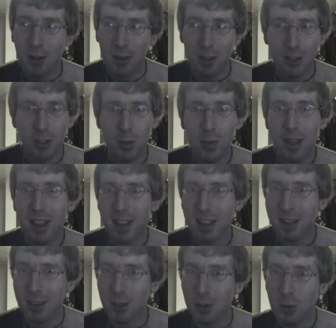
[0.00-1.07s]
Let's
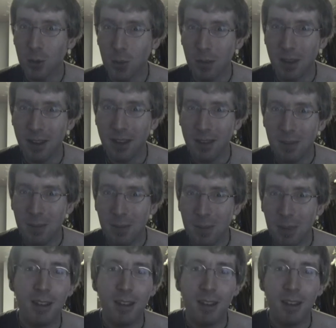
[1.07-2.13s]
humiliate this woman.
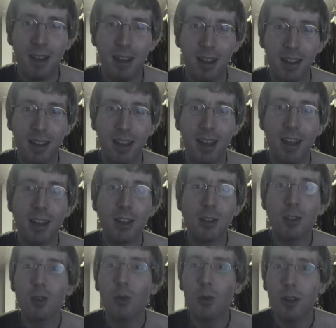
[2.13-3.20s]
Any
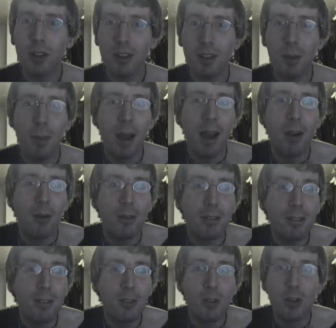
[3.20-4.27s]
stories about
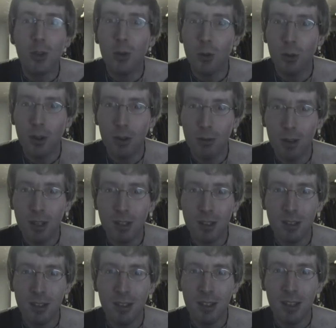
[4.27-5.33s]
security
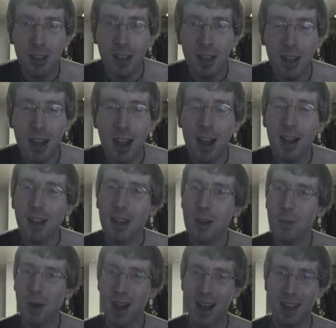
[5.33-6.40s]
risks?
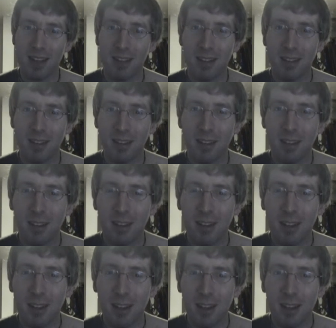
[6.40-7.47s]
Come on.
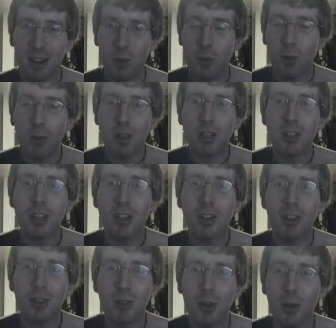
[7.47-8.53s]
What is she going
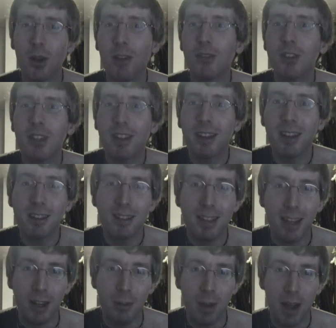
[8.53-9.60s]
to do if she does
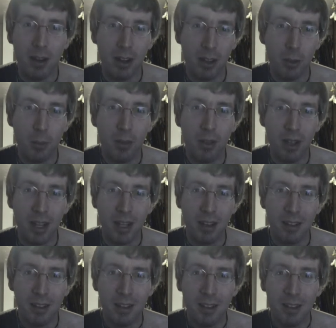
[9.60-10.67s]
get him out on the plane?
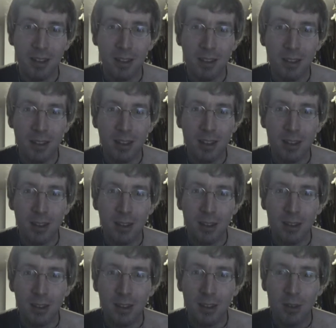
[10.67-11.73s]

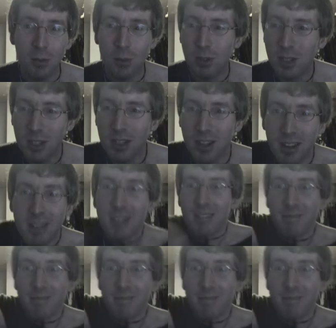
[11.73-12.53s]
Was she going to...